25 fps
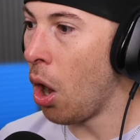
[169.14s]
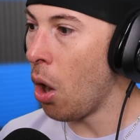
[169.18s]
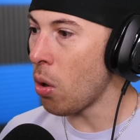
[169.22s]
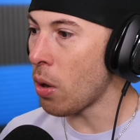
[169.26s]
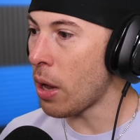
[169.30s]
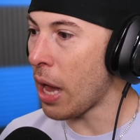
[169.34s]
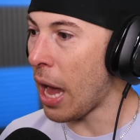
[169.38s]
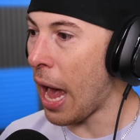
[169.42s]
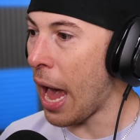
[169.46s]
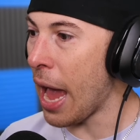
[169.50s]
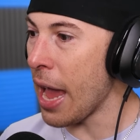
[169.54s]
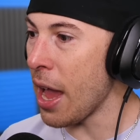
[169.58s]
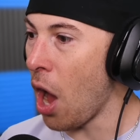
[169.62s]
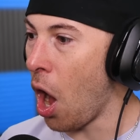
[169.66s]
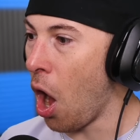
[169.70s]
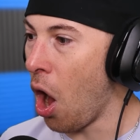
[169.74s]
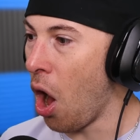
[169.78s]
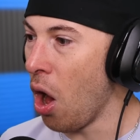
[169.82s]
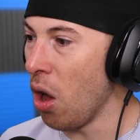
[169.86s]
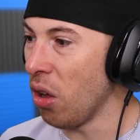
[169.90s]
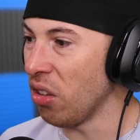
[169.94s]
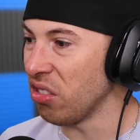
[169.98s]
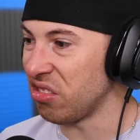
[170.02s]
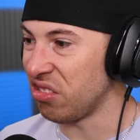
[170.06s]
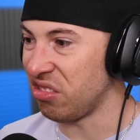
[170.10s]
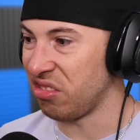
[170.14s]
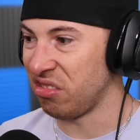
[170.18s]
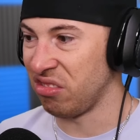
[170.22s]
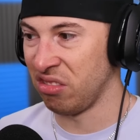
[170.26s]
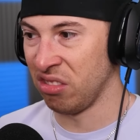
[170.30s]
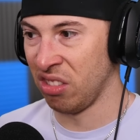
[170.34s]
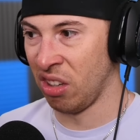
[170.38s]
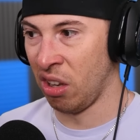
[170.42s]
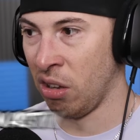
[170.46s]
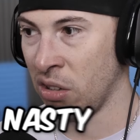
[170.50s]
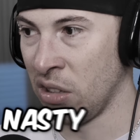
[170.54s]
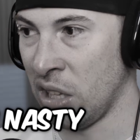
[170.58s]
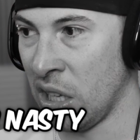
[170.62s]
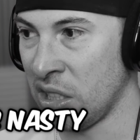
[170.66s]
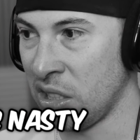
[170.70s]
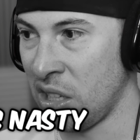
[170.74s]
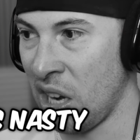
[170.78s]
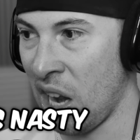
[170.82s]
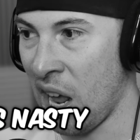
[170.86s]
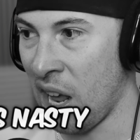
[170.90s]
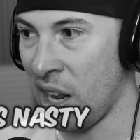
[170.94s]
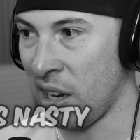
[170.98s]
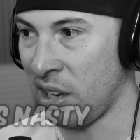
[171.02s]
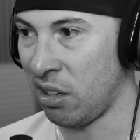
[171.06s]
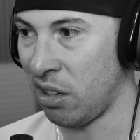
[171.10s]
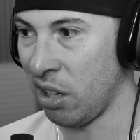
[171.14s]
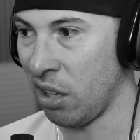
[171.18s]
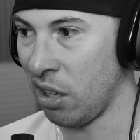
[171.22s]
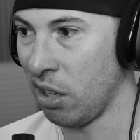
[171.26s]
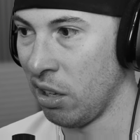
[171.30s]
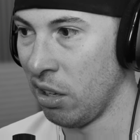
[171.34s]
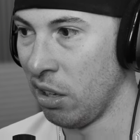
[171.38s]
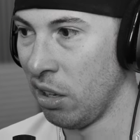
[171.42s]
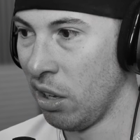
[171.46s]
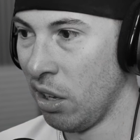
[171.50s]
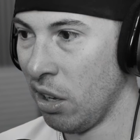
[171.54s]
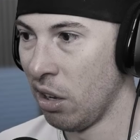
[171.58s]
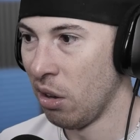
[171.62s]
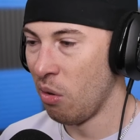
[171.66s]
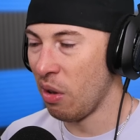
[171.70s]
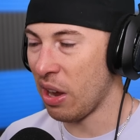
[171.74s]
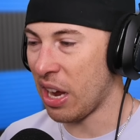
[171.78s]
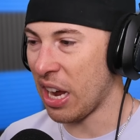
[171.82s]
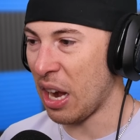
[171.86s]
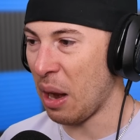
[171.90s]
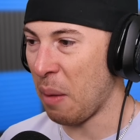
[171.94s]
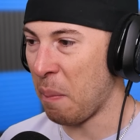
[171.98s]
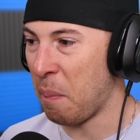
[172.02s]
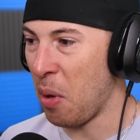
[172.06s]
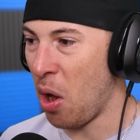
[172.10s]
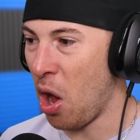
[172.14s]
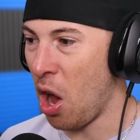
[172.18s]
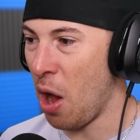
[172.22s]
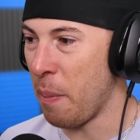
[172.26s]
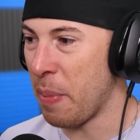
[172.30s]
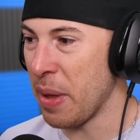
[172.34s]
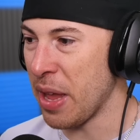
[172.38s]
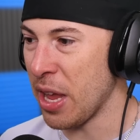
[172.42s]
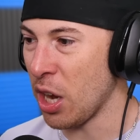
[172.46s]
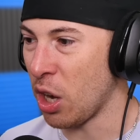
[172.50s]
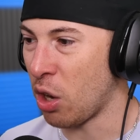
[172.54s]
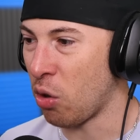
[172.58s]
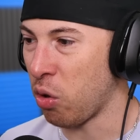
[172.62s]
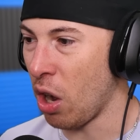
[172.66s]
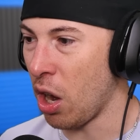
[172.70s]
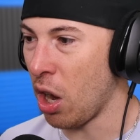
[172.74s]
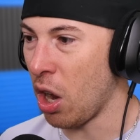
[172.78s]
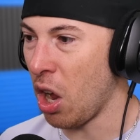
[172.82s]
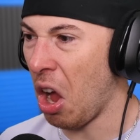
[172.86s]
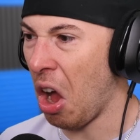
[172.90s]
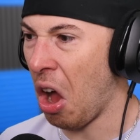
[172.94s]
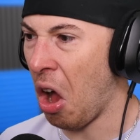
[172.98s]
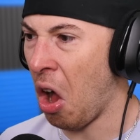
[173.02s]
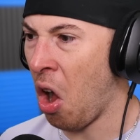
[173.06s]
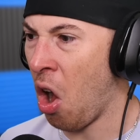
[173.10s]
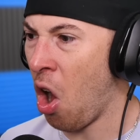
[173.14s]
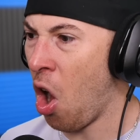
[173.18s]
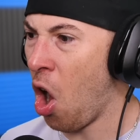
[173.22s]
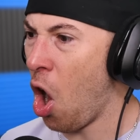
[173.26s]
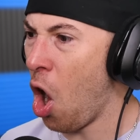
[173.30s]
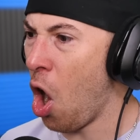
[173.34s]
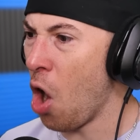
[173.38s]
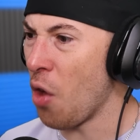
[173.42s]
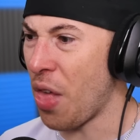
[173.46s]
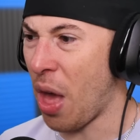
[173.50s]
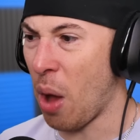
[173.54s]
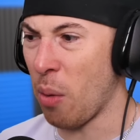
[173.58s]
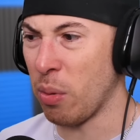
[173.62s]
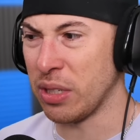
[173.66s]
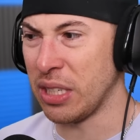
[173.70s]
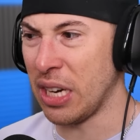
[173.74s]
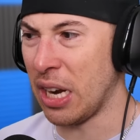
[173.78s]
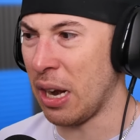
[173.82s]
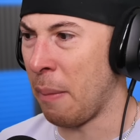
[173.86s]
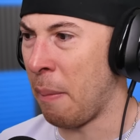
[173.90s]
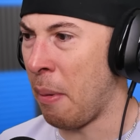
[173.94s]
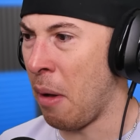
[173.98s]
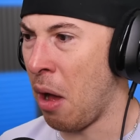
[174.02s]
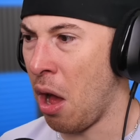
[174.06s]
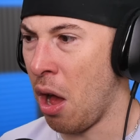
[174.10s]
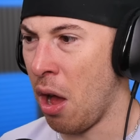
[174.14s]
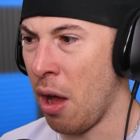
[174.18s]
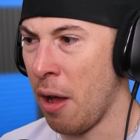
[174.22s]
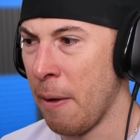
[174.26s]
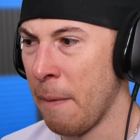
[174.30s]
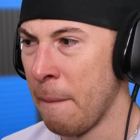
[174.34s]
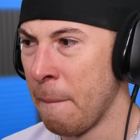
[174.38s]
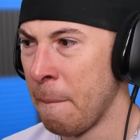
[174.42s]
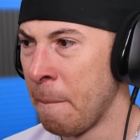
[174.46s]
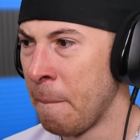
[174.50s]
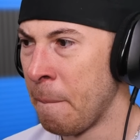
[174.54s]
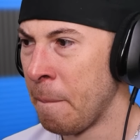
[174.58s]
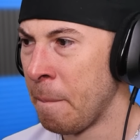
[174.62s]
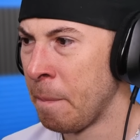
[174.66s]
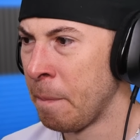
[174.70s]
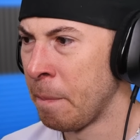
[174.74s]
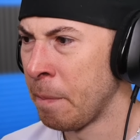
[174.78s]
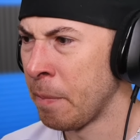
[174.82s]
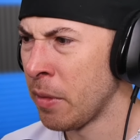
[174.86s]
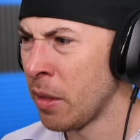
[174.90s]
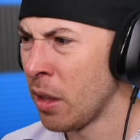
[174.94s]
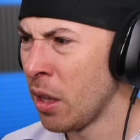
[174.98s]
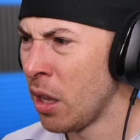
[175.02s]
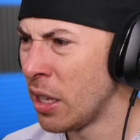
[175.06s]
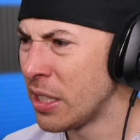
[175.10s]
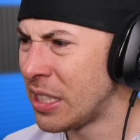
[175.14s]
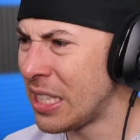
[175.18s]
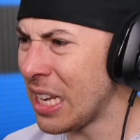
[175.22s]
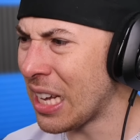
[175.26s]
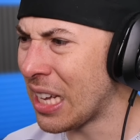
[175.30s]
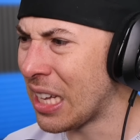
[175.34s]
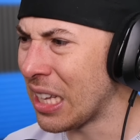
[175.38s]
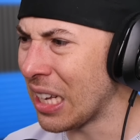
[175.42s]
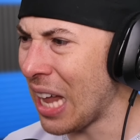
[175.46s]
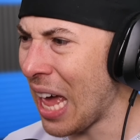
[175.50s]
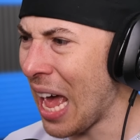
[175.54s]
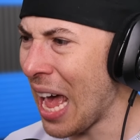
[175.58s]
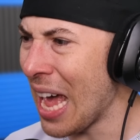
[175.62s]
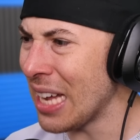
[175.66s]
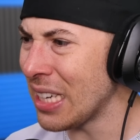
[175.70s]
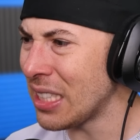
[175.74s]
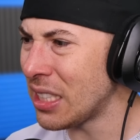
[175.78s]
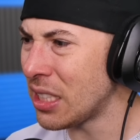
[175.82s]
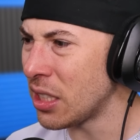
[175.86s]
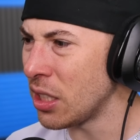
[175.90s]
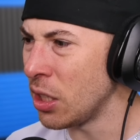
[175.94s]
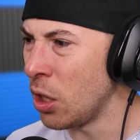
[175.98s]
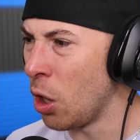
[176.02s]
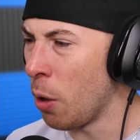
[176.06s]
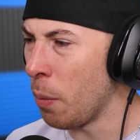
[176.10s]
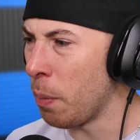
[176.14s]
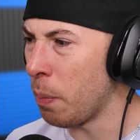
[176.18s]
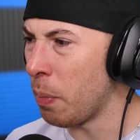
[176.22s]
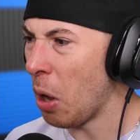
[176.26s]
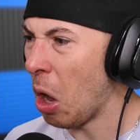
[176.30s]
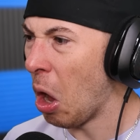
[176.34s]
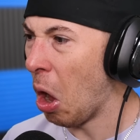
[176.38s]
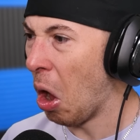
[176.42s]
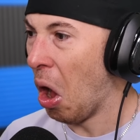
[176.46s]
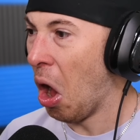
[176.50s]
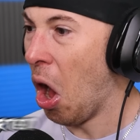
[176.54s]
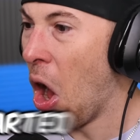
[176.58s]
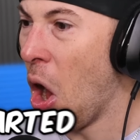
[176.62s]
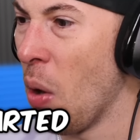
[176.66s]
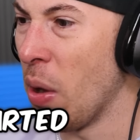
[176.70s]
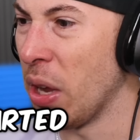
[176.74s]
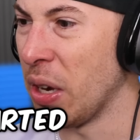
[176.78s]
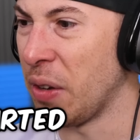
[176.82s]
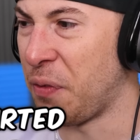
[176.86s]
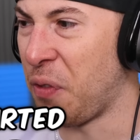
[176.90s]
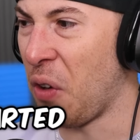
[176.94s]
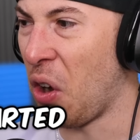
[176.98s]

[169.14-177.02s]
Okay. Oh. Oh, that's nasty. We got a ball being Oh, that was not a ball. Is that glass? Nope. Oh, it